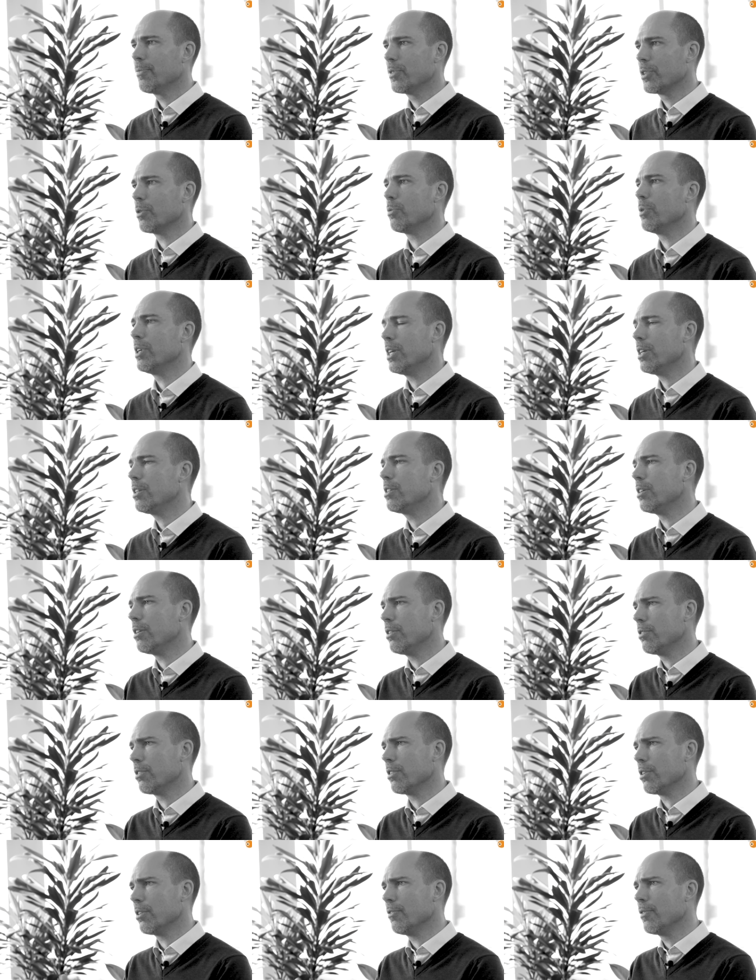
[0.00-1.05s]
Yeah. So we need to
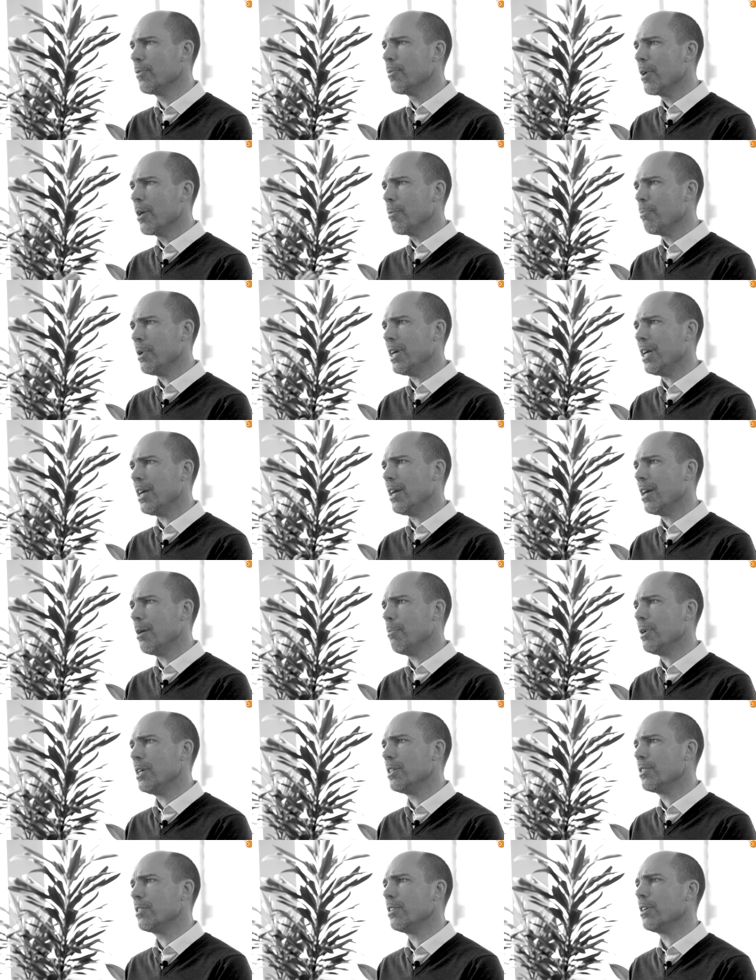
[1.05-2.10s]
sort of be
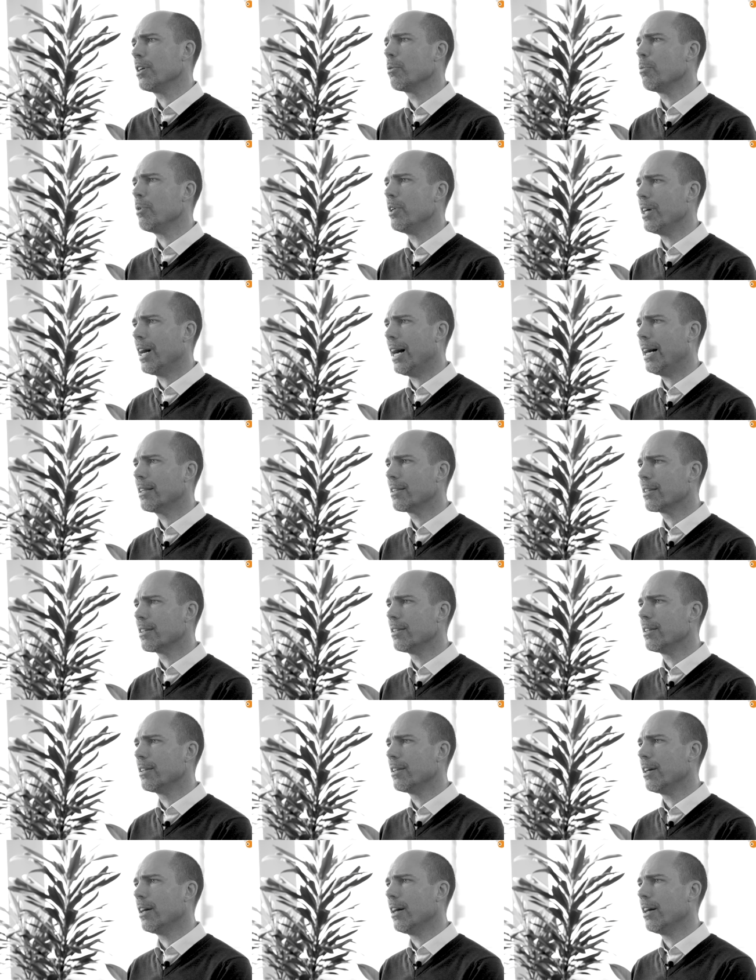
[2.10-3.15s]
be in sync with that,
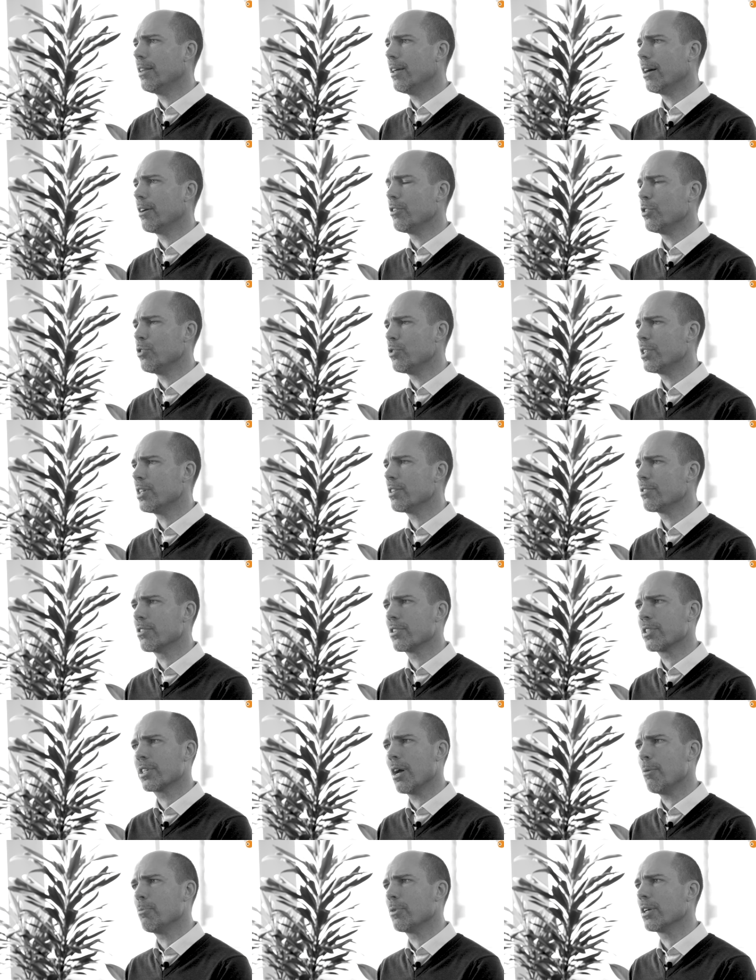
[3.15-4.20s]
and yeah. there are new
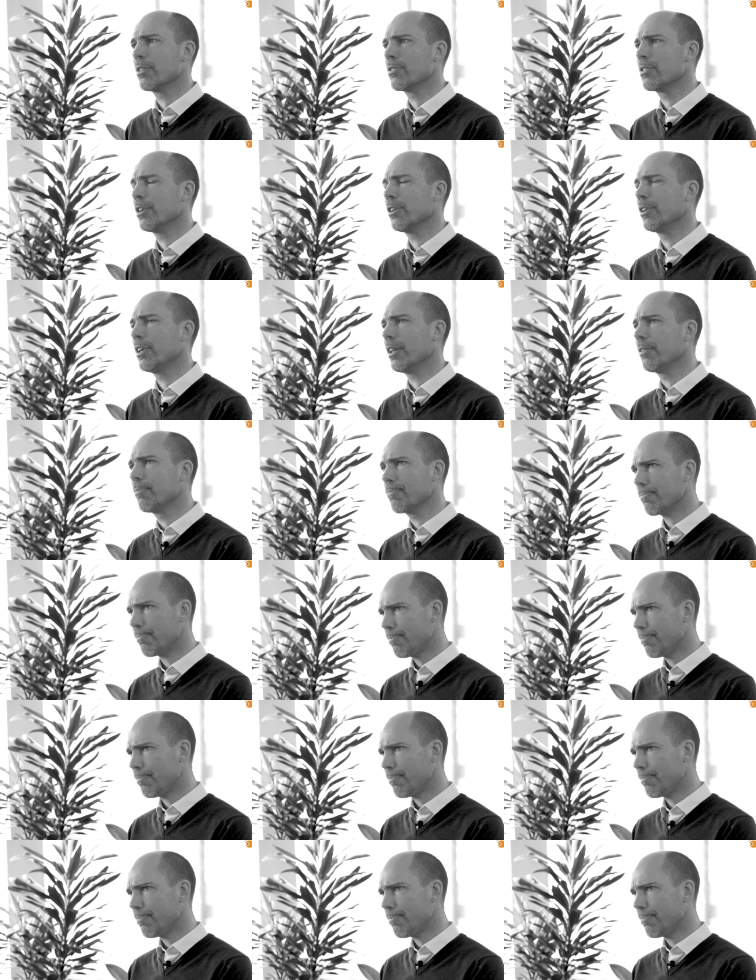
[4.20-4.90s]
sensors coming and so on that